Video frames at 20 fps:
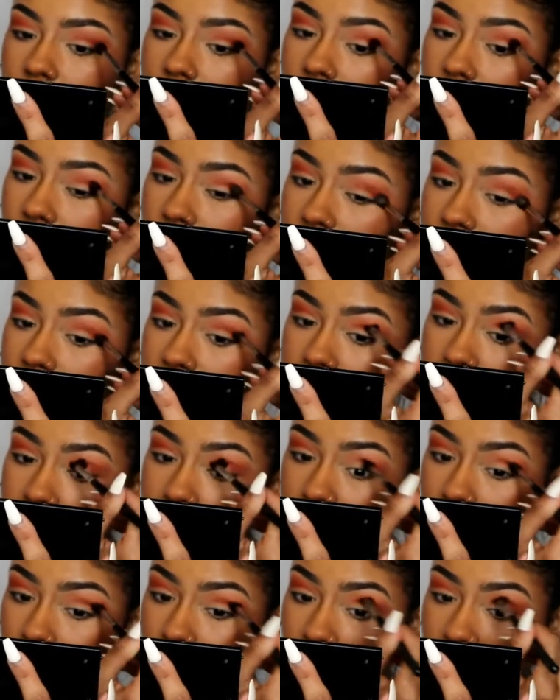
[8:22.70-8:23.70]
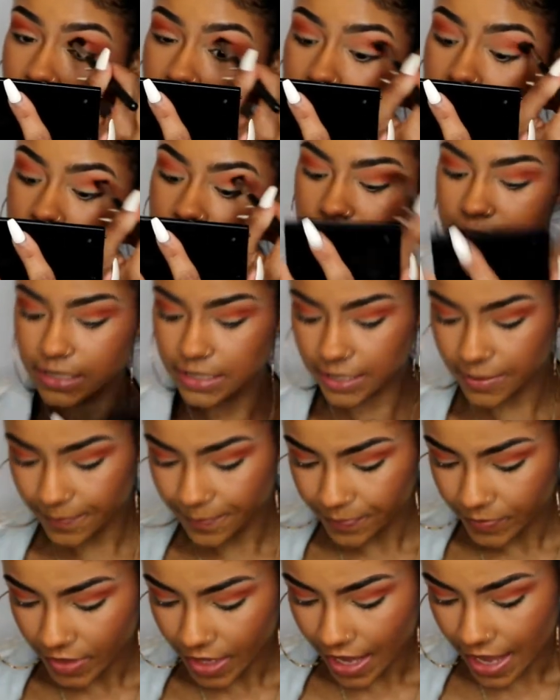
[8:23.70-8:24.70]
there is kickback. It's
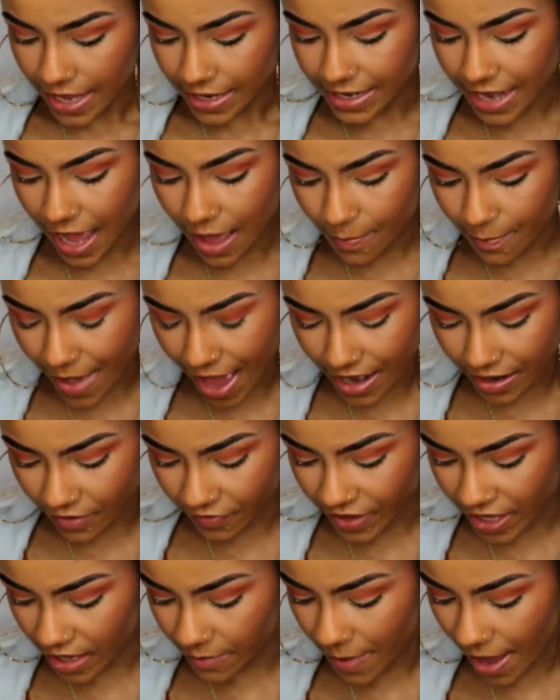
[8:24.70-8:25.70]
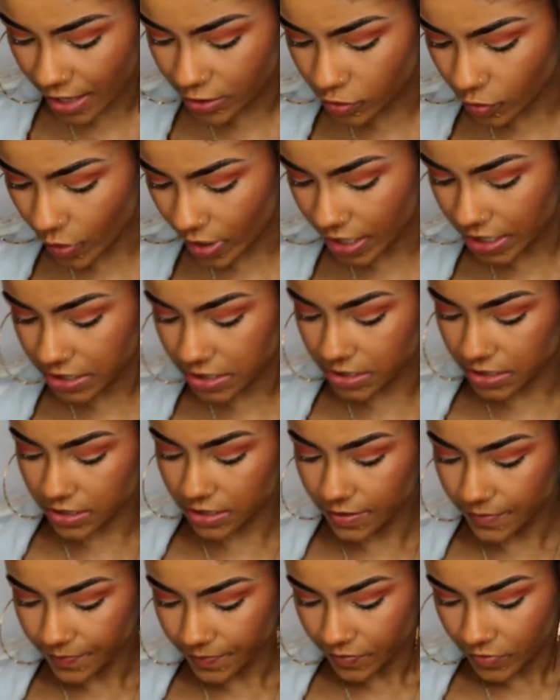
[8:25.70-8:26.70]
not bad enough kickback to where it's
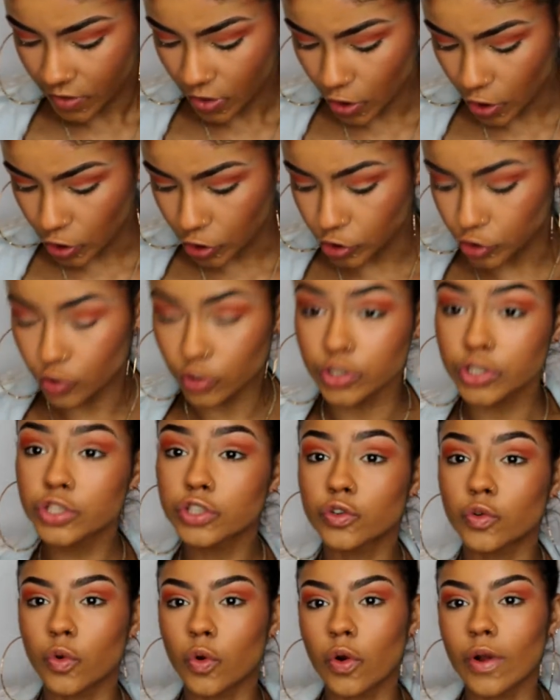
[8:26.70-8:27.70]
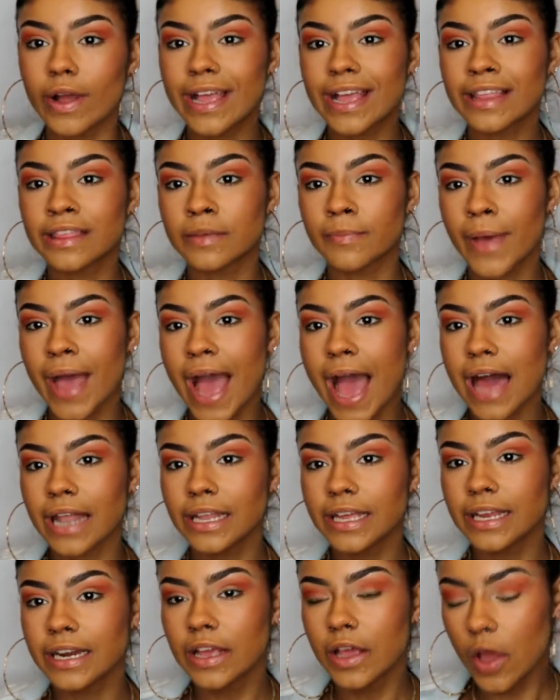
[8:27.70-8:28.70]
destroying the
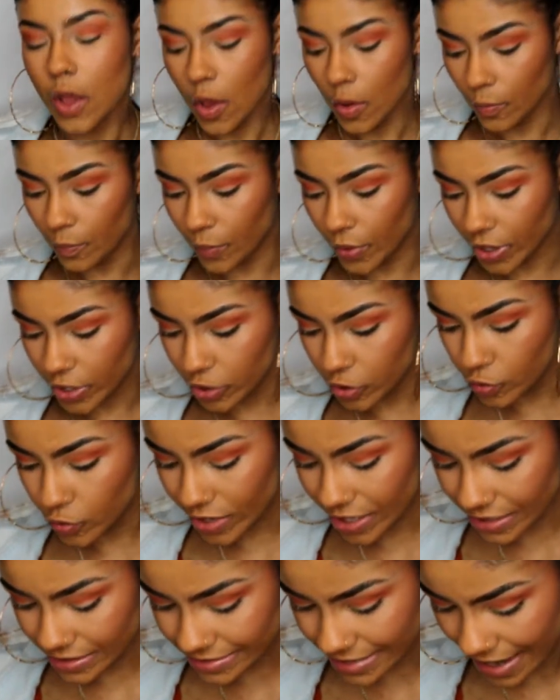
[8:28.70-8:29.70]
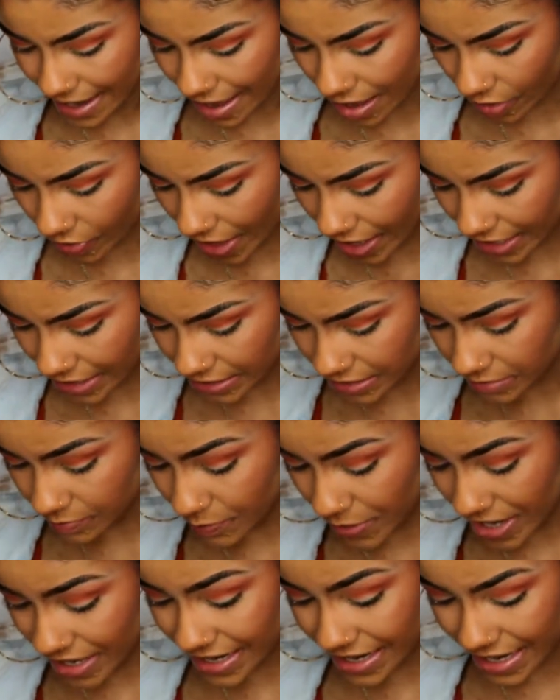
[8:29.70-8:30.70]
palette, but you can tell that it's
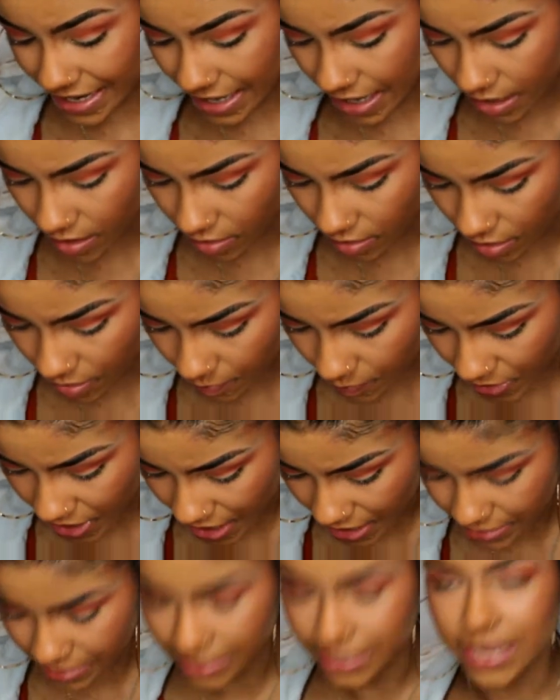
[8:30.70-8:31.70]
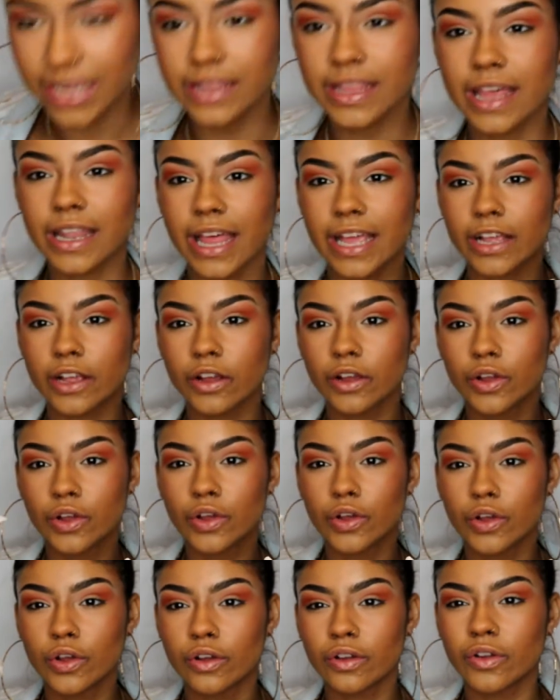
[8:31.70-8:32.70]
been in because it's getting that like
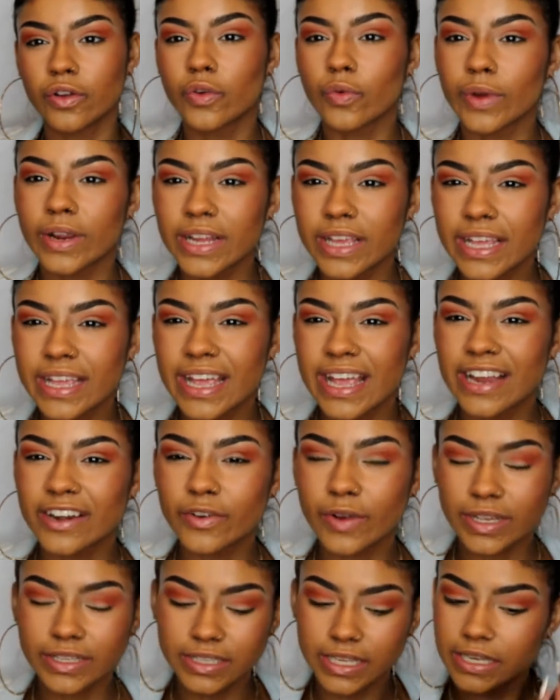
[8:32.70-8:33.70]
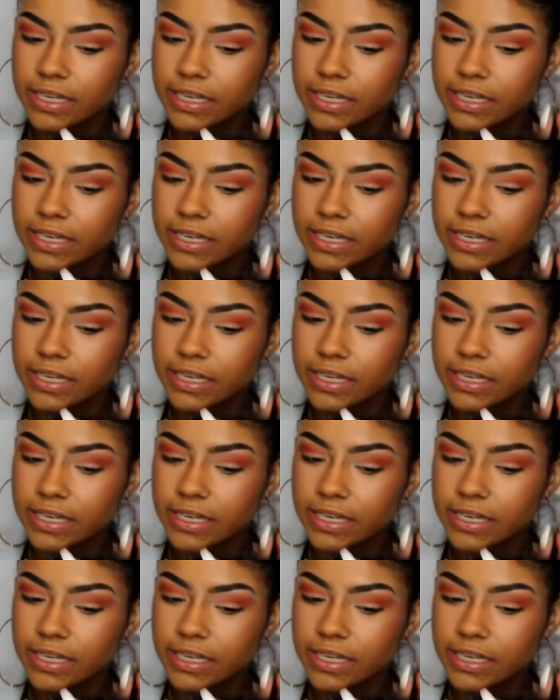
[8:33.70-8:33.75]
gritty, interesting